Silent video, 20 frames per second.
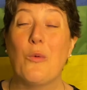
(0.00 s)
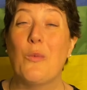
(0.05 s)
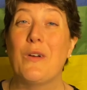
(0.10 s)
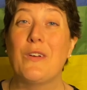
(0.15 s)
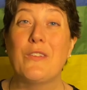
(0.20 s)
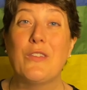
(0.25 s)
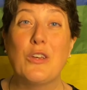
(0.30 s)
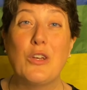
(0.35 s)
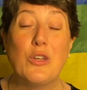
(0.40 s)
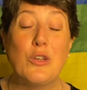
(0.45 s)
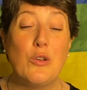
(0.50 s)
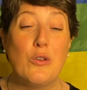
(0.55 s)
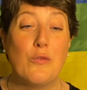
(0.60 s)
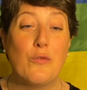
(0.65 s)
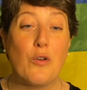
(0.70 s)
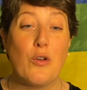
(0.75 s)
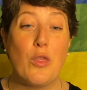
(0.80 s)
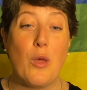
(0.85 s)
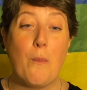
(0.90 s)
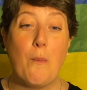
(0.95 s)
Where's the good news
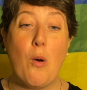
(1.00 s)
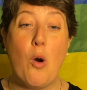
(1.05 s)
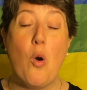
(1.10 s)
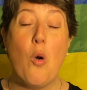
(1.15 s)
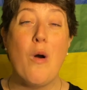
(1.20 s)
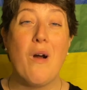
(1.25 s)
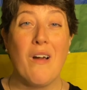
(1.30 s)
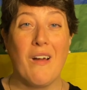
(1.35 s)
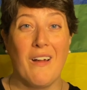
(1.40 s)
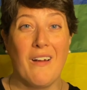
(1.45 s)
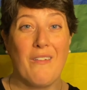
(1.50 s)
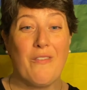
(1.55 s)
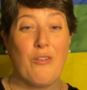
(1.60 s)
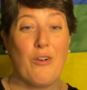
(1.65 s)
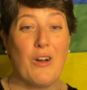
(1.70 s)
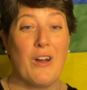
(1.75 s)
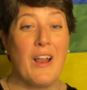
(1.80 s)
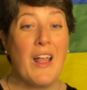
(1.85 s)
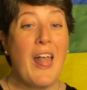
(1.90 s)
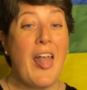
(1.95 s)
for the poor,
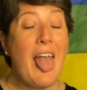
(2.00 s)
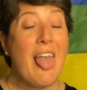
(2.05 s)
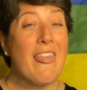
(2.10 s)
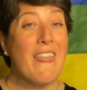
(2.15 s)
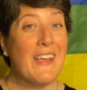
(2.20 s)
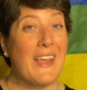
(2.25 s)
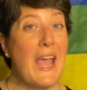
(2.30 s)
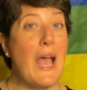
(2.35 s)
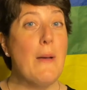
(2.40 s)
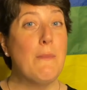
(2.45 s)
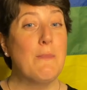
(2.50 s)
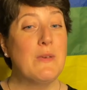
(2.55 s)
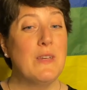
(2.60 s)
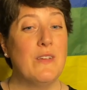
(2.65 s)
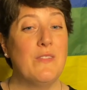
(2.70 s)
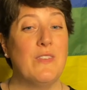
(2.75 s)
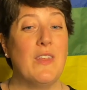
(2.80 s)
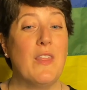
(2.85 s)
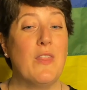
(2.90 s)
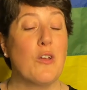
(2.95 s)
for the
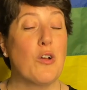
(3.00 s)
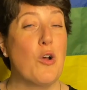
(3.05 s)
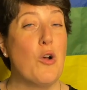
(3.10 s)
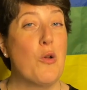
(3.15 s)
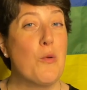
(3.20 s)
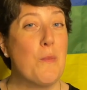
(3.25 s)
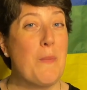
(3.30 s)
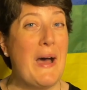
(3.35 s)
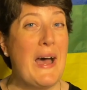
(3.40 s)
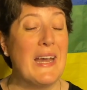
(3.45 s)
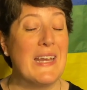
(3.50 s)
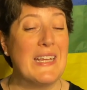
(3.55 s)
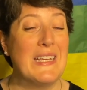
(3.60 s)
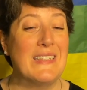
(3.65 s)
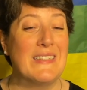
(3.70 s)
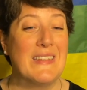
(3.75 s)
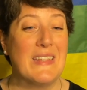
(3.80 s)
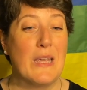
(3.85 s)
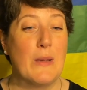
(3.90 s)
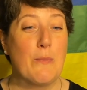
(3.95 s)
captives in their own
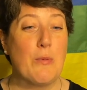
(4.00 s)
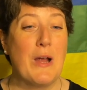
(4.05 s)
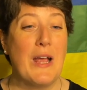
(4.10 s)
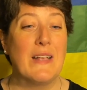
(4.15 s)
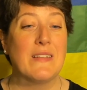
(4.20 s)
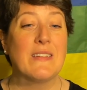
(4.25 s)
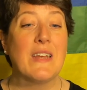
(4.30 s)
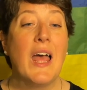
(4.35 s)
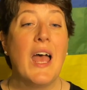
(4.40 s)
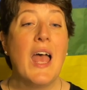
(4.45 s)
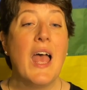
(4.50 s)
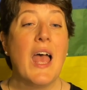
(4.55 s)
bodies, the oppressed?